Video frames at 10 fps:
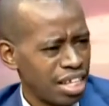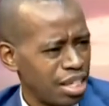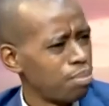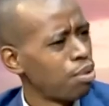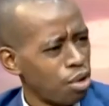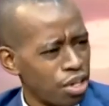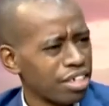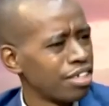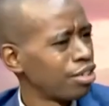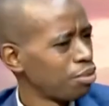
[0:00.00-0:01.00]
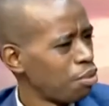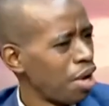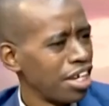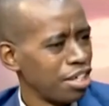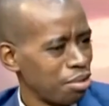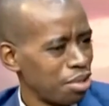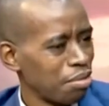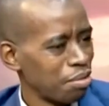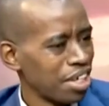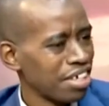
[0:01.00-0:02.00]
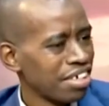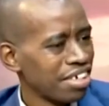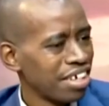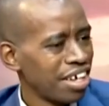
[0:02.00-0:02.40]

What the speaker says: the polls were a little different.